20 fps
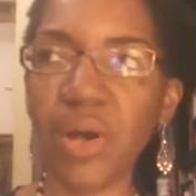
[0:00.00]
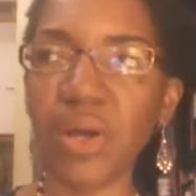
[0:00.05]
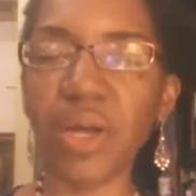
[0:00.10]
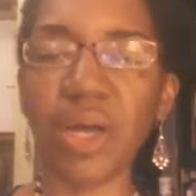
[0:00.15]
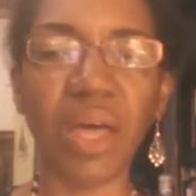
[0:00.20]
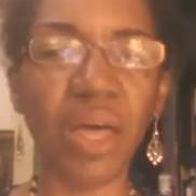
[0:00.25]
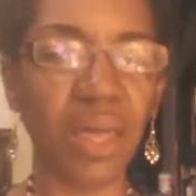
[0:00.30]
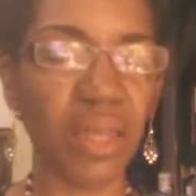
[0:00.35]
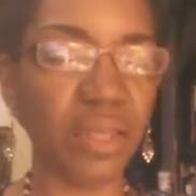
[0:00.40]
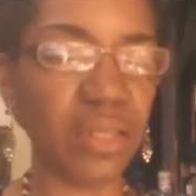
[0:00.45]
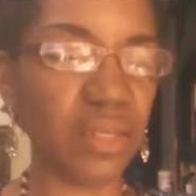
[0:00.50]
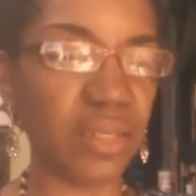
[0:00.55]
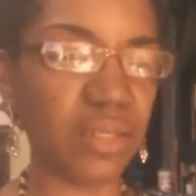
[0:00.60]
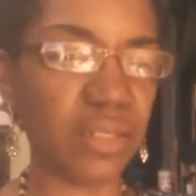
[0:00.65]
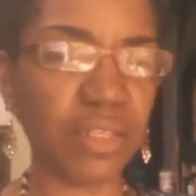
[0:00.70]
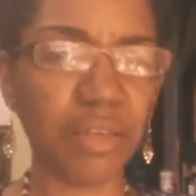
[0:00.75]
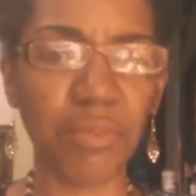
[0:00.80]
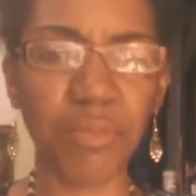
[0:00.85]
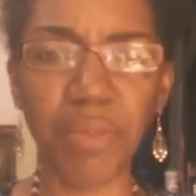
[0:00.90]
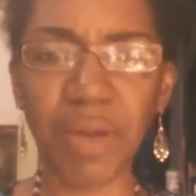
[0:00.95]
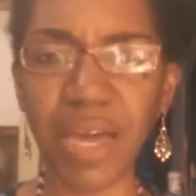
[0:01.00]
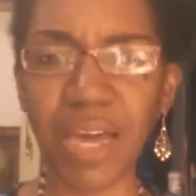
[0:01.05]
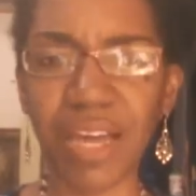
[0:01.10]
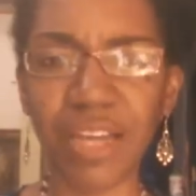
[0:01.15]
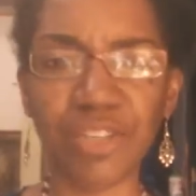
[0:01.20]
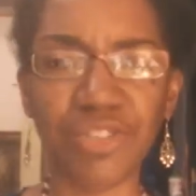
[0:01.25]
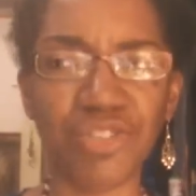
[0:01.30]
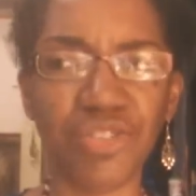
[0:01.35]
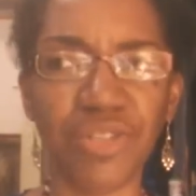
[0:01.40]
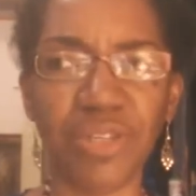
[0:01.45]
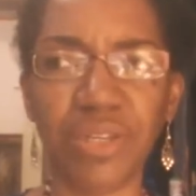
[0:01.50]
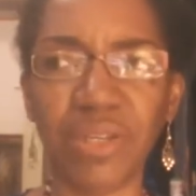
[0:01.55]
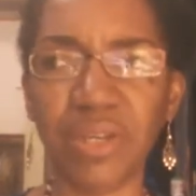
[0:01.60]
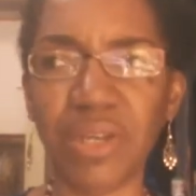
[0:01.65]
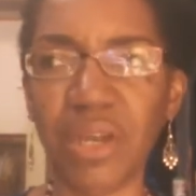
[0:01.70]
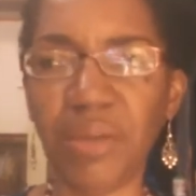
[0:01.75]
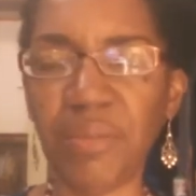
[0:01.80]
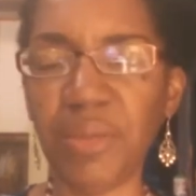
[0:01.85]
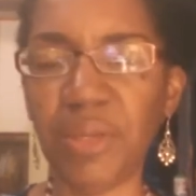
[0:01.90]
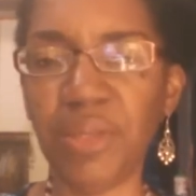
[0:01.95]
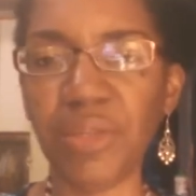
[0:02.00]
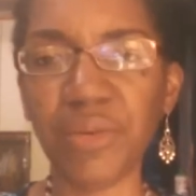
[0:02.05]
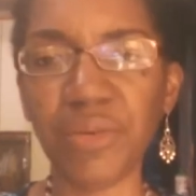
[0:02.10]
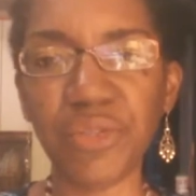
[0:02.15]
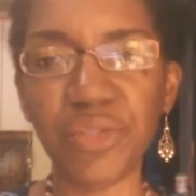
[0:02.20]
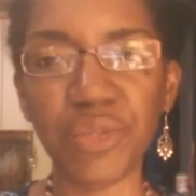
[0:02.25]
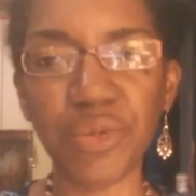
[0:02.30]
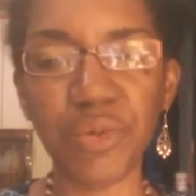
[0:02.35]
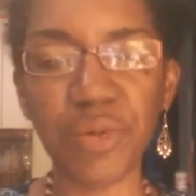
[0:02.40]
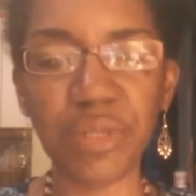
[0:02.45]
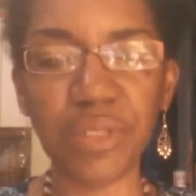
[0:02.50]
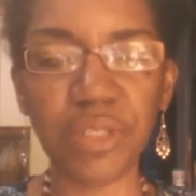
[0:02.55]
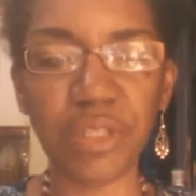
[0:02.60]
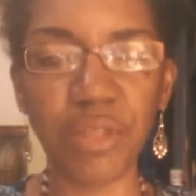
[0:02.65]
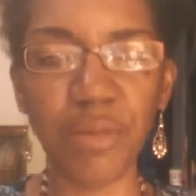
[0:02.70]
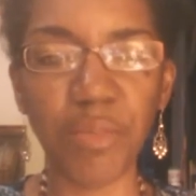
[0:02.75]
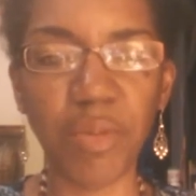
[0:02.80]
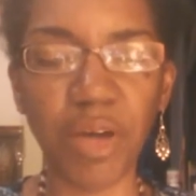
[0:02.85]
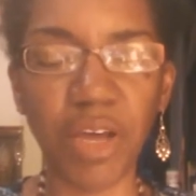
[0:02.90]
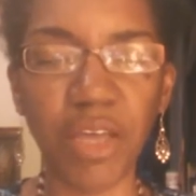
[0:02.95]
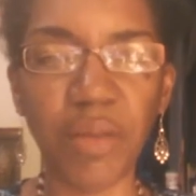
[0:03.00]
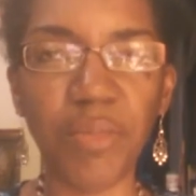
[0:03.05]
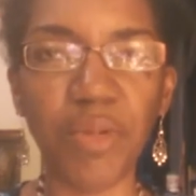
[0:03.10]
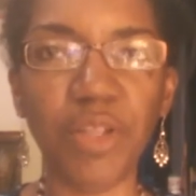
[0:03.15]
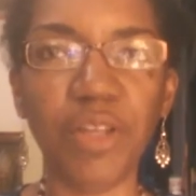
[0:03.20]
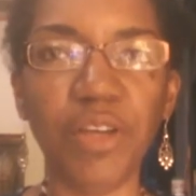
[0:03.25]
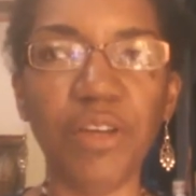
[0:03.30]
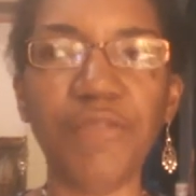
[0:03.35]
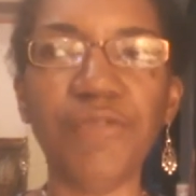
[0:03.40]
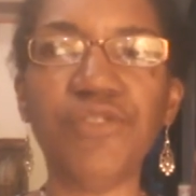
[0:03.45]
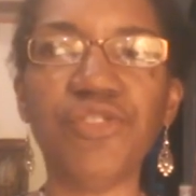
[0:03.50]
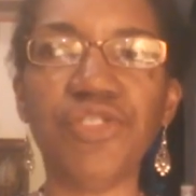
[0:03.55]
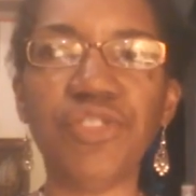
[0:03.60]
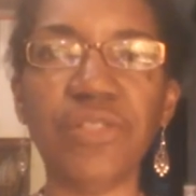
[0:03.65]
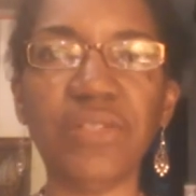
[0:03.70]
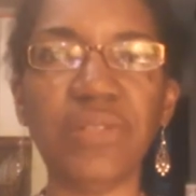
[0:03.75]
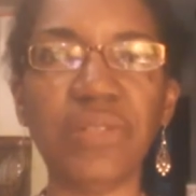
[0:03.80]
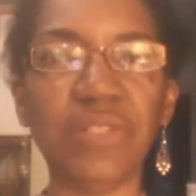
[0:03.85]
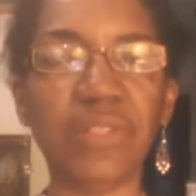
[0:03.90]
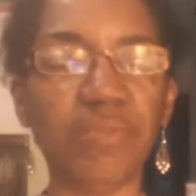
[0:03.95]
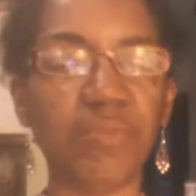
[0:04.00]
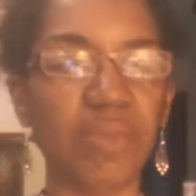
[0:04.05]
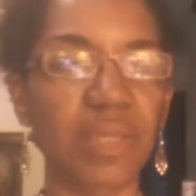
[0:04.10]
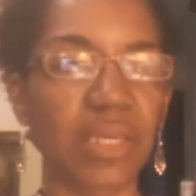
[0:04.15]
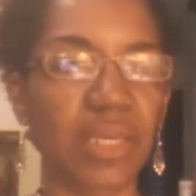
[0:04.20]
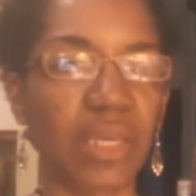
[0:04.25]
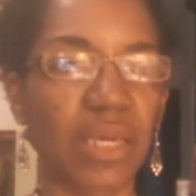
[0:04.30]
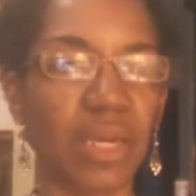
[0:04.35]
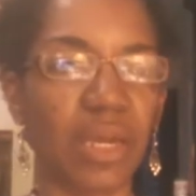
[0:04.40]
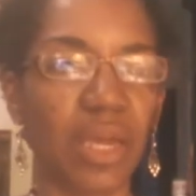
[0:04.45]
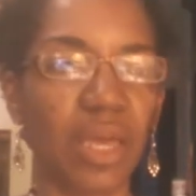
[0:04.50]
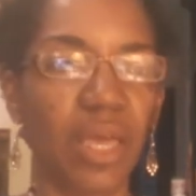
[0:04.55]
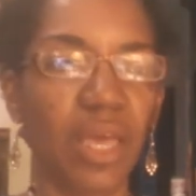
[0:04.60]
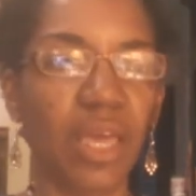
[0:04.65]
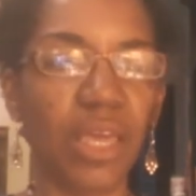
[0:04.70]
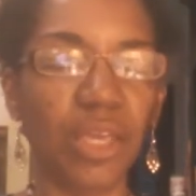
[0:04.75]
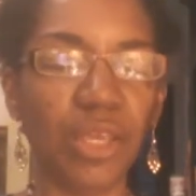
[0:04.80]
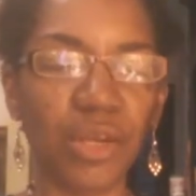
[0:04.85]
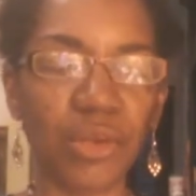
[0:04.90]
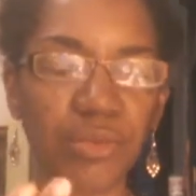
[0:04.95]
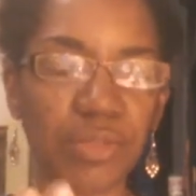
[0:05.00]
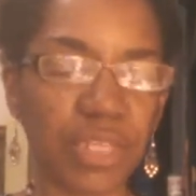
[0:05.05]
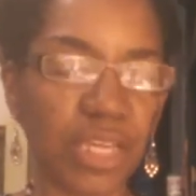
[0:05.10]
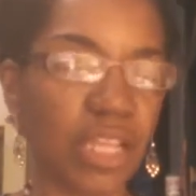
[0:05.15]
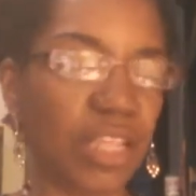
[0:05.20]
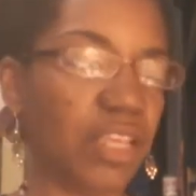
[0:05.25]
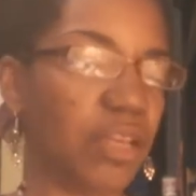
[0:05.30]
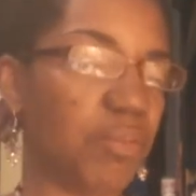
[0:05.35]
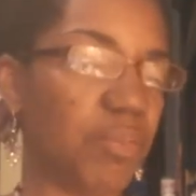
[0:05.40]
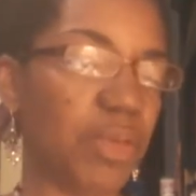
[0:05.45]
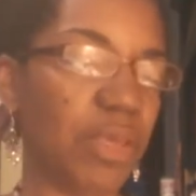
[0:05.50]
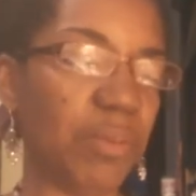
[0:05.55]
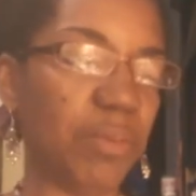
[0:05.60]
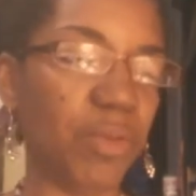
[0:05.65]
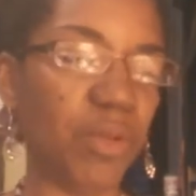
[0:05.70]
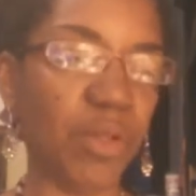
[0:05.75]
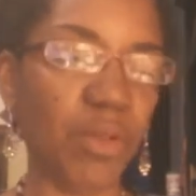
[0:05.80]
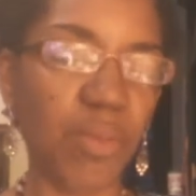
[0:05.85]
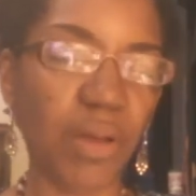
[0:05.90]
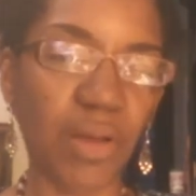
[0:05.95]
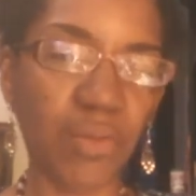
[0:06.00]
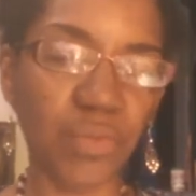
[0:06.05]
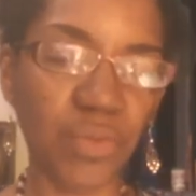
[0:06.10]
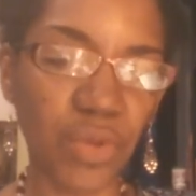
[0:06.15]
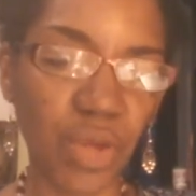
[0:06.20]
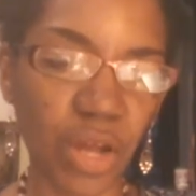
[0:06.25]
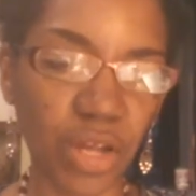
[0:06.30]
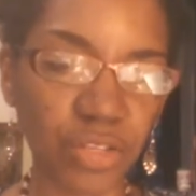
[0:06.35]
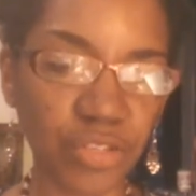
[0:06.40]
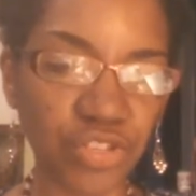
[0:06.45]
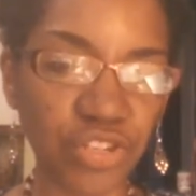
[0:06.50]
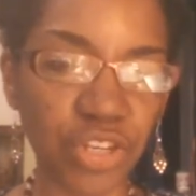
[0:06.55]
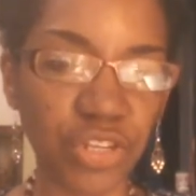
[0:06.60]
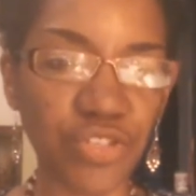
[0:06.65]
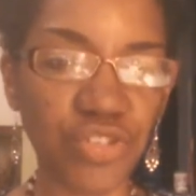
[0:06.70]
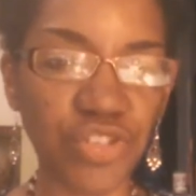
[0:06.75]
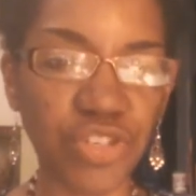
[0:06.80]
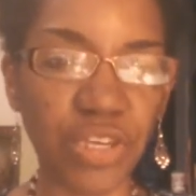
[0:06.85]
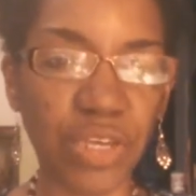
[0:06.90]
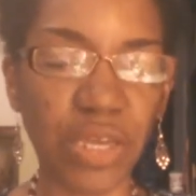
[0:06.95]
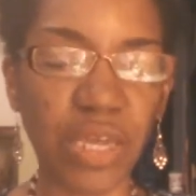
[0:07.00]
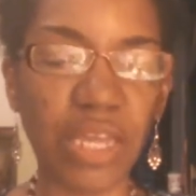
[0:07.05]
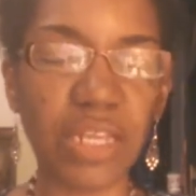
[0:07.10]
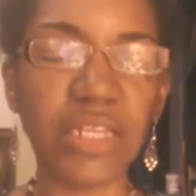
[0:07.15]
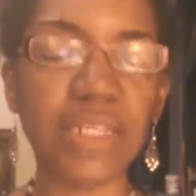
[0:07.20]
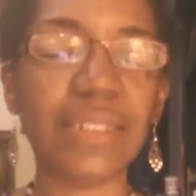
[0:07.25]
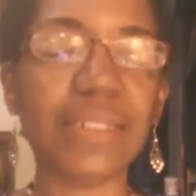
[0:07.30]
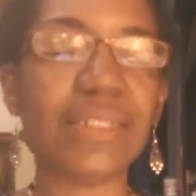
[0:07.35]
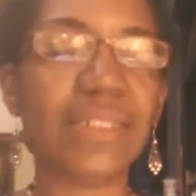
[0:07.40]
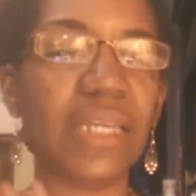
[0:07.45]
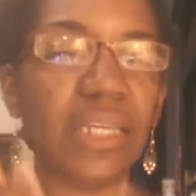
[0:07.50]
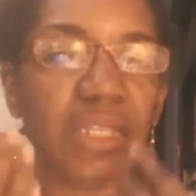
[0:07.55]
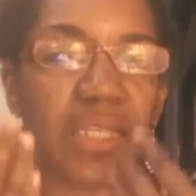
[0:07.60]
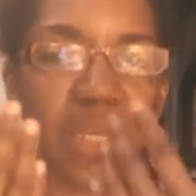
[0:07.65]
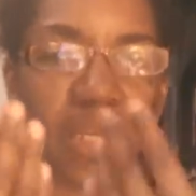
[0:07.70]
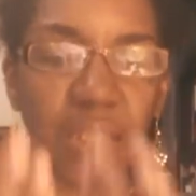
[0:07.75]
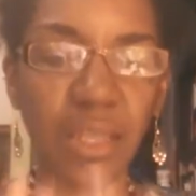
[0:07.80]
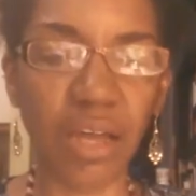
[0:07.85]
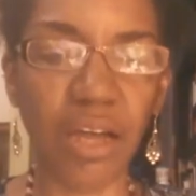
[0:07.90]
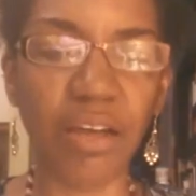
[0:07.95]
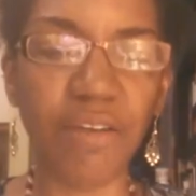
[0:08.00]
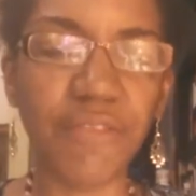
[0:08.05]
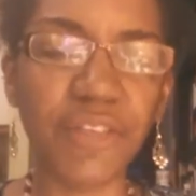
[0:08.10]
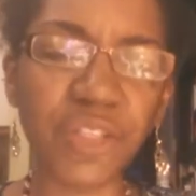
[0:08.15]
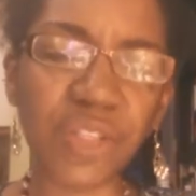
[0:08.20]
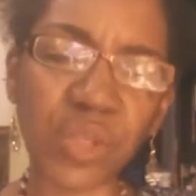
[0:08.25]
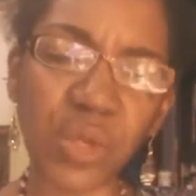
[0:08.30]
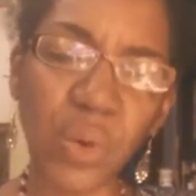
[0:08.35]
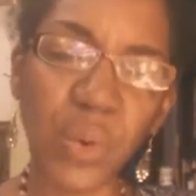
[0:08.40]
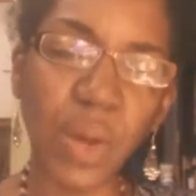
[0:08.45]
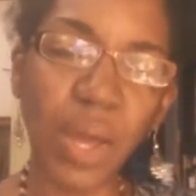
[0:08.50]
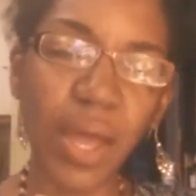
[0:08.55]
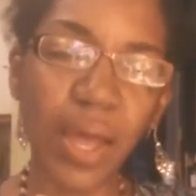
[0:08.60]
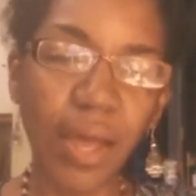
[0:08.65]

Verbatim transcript: kindness, compassion. I mean, there are stories in the Bible of Jesus being, you know, telling people about not judging and extending love. And so,